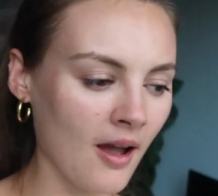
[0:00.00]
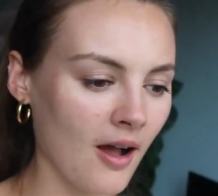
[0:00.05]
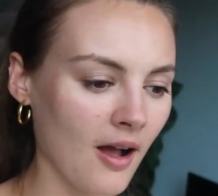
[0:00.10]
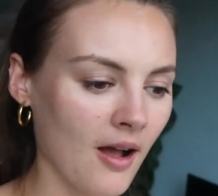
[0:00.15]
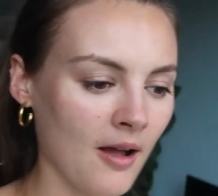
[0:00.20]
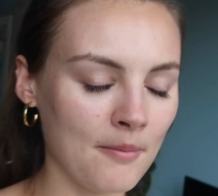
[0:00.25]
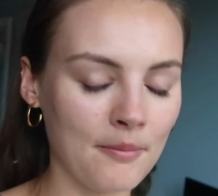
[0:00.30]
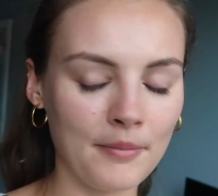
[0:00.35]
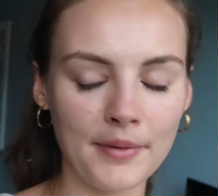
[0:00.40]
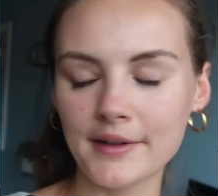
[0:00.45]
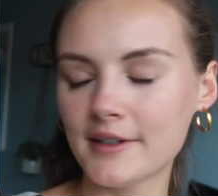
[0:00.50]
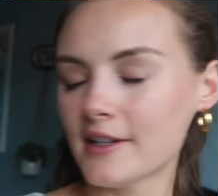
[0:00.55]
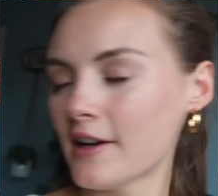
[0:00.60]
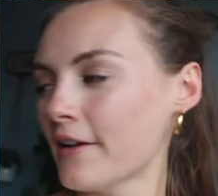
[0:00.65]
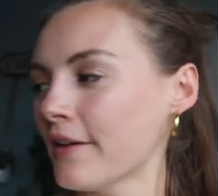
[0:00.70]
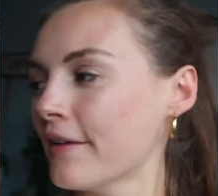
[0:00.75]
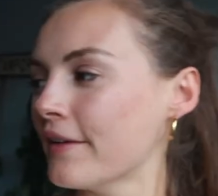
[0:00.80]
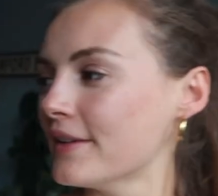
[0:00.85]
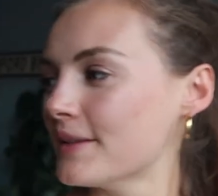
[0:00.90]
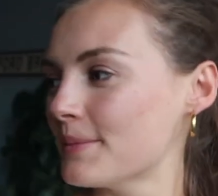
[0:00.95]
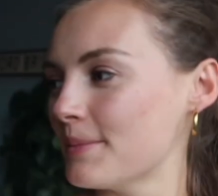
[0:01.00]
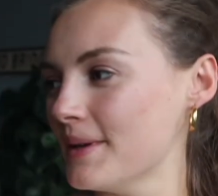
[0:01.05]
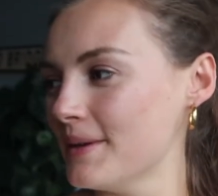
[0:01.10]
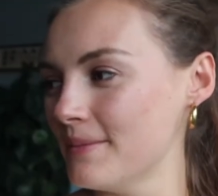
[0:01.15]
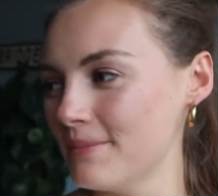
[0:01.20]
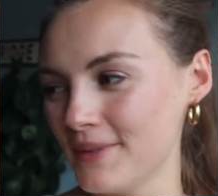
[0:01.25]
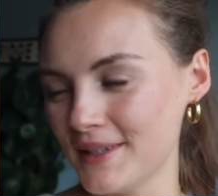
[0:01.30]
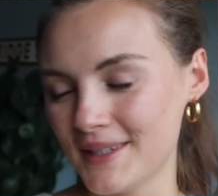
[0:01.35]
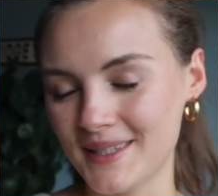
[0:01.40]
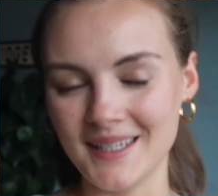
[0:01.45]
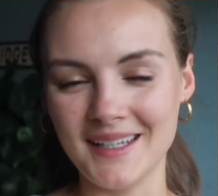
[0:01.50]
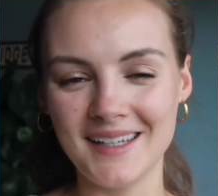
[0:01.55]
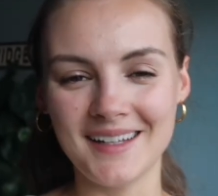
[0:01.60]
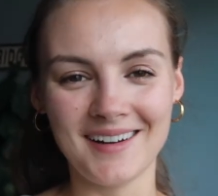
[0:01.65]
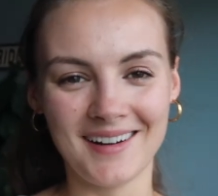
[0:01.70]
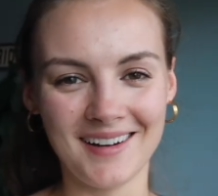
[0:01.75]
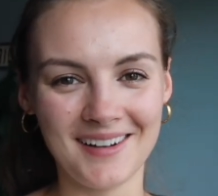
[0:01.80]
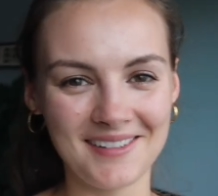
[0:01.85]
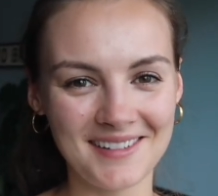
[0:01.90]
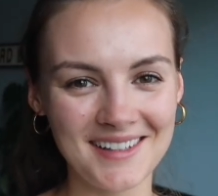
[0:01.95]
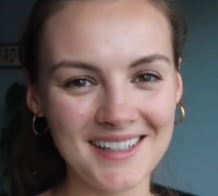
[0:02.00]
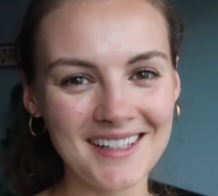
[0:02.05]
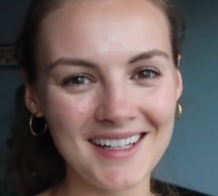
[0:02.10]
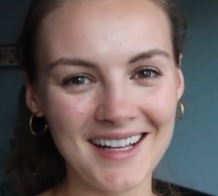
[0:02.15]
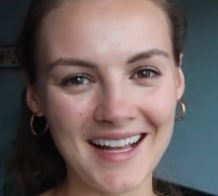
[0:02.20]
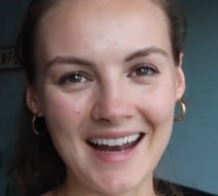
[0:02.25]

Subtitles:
But Joe has been busy kind of